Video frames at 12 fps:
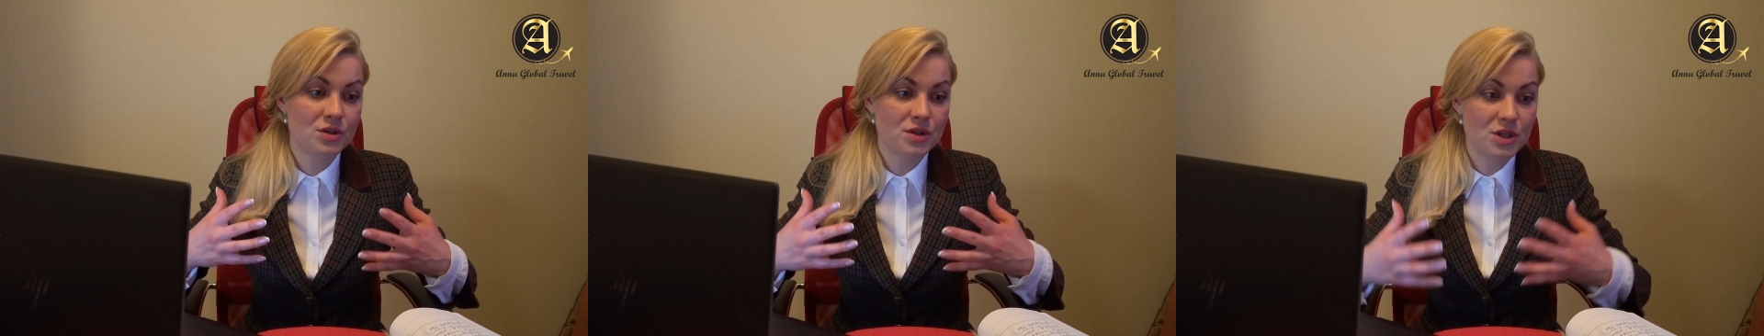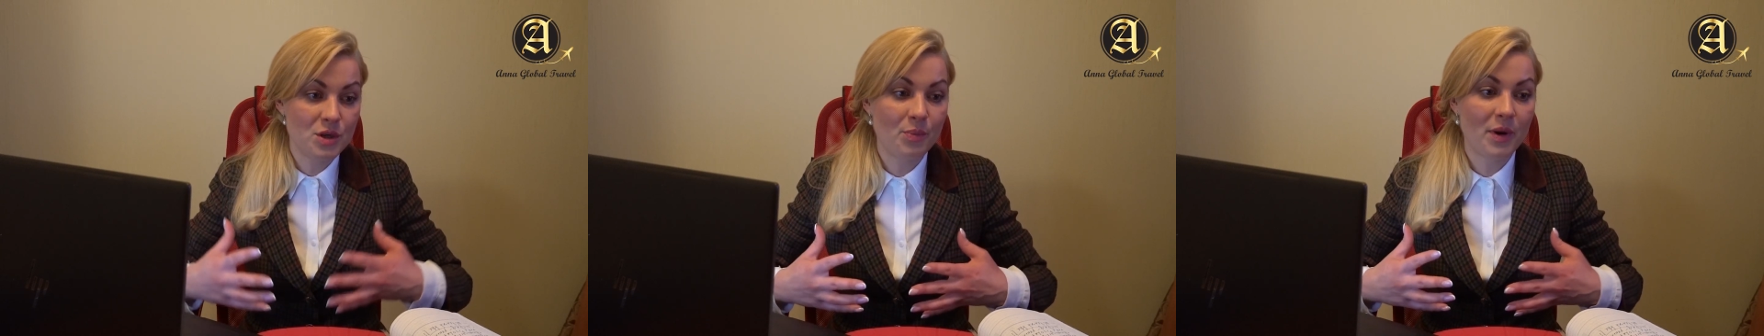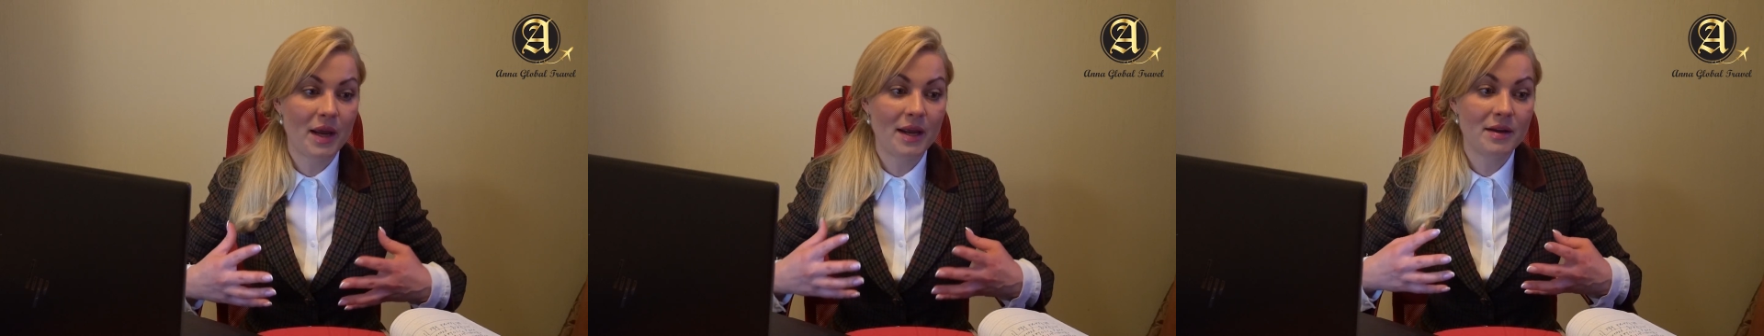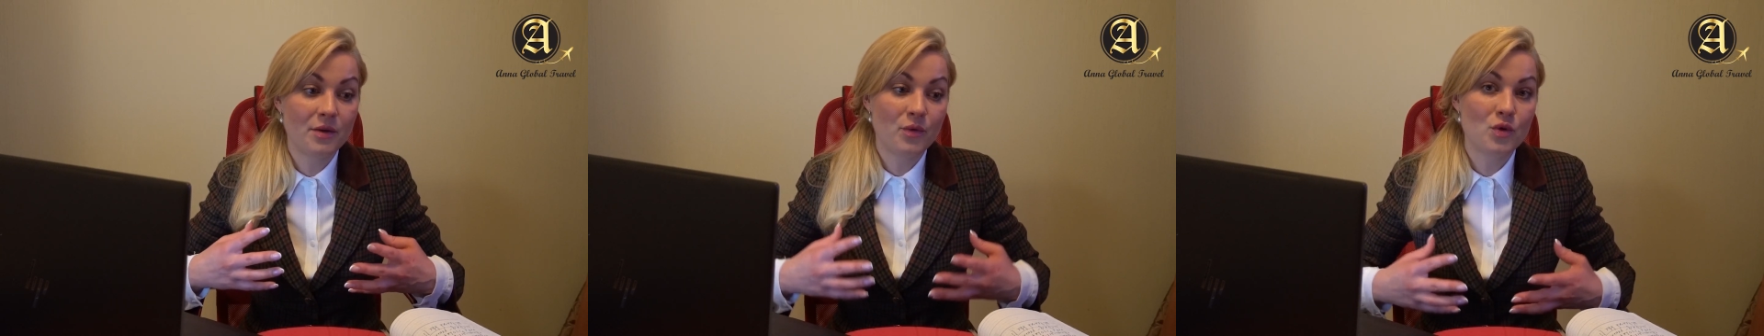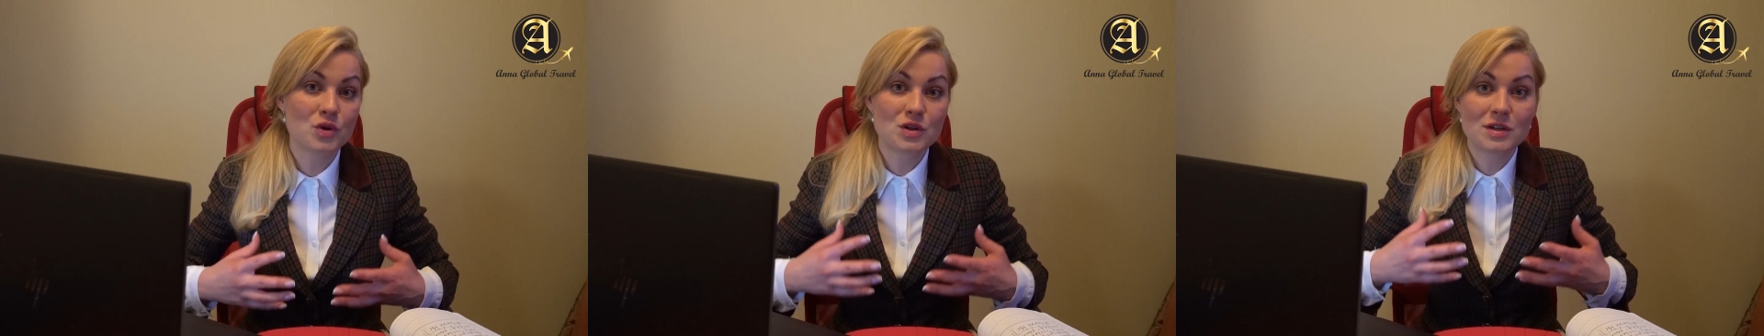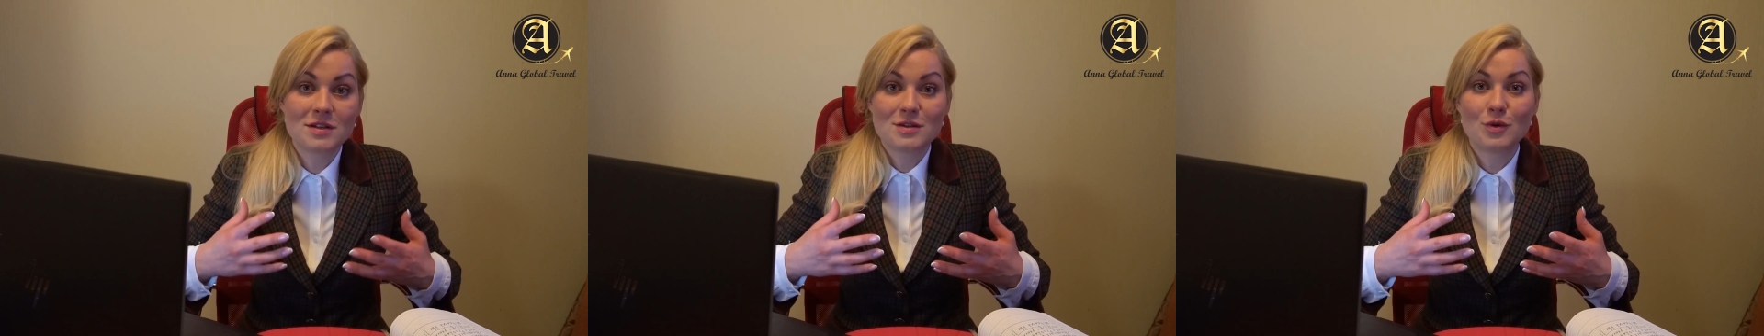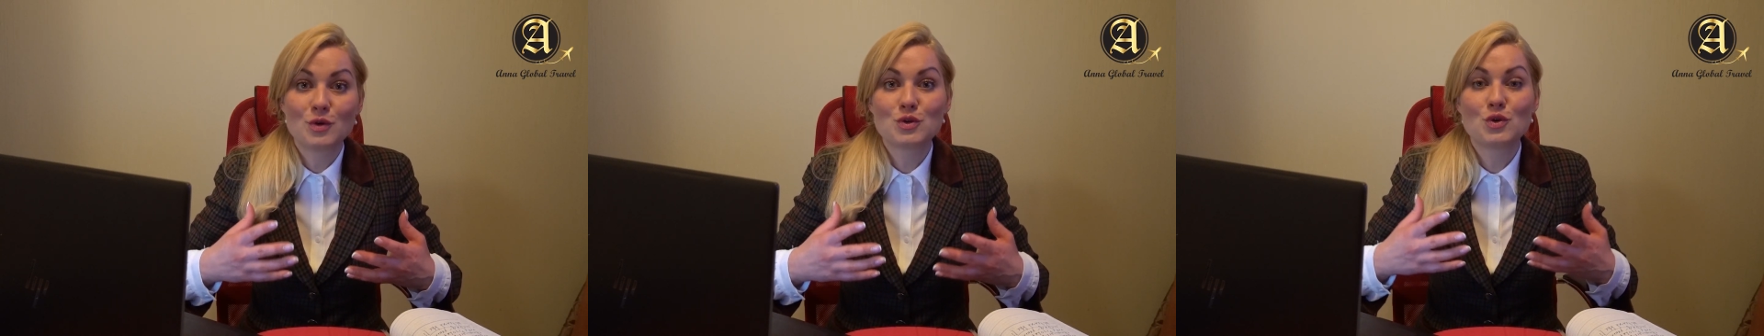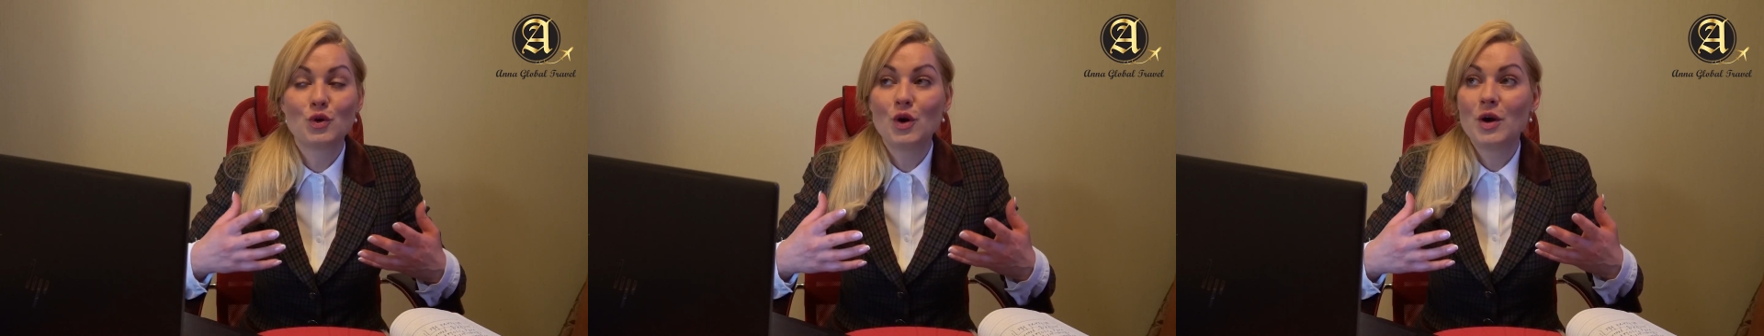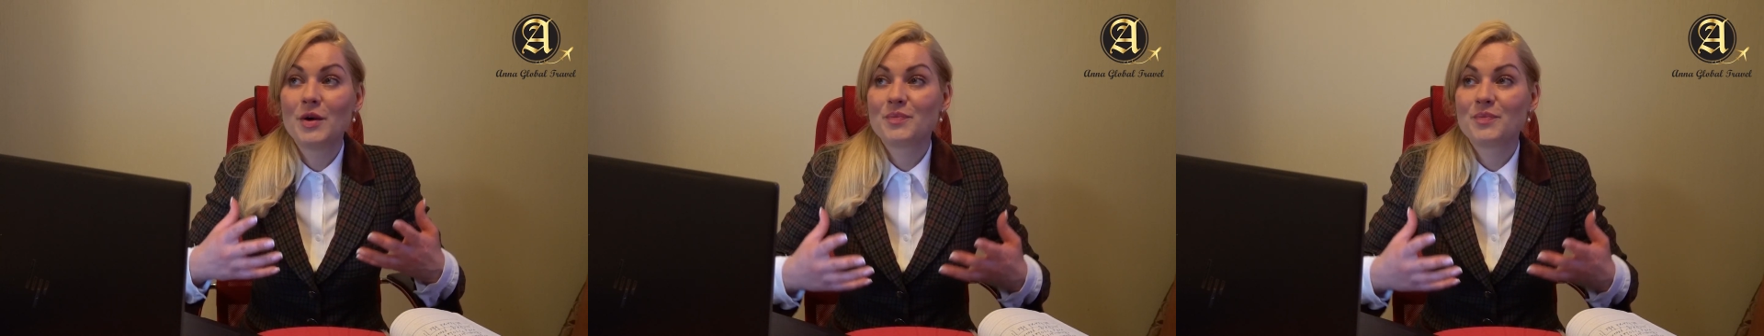cheaper, and of course it's also